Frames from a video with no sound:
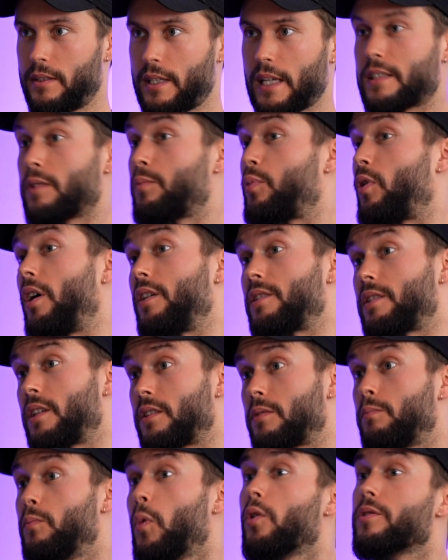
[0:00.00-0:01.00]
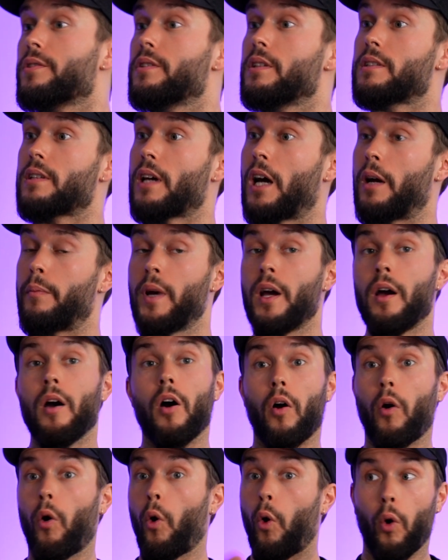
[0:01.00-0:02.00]
That's the process most of the time.
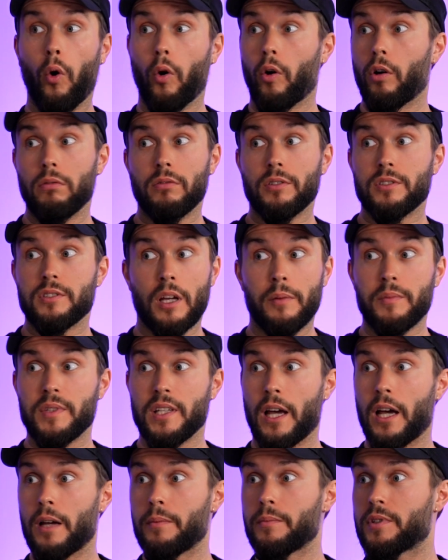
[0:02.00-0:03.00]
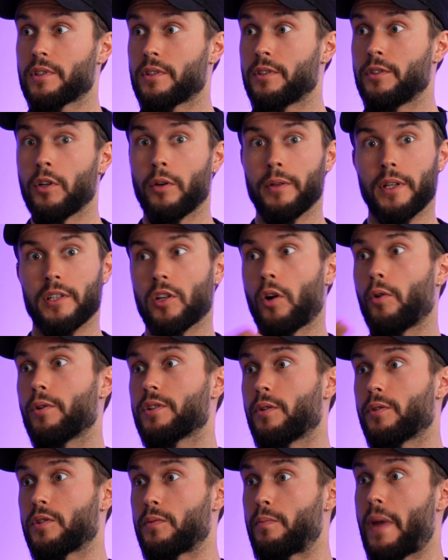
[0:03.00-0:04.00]
Or sometimes, you know, there's always
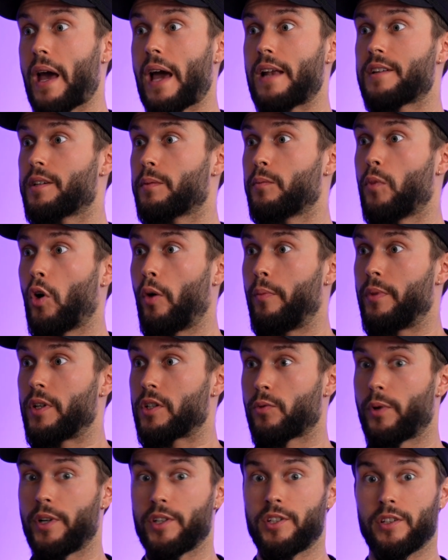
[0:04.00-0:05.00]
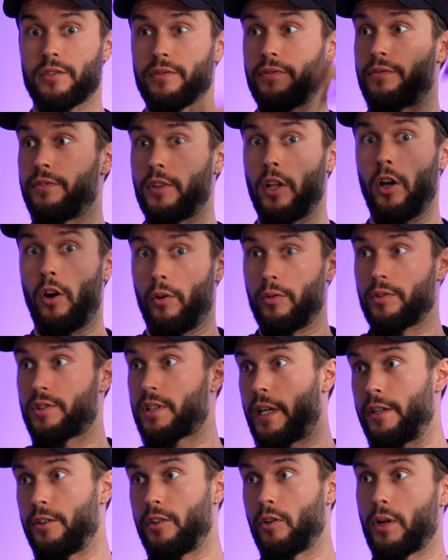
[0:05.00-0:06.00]
those magic moments where it just flows
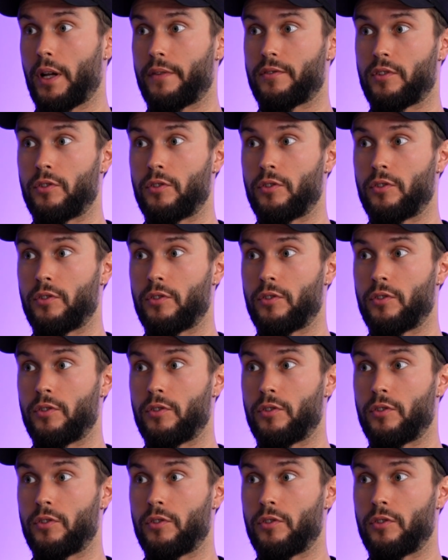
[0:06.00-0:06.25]
and you don't yes.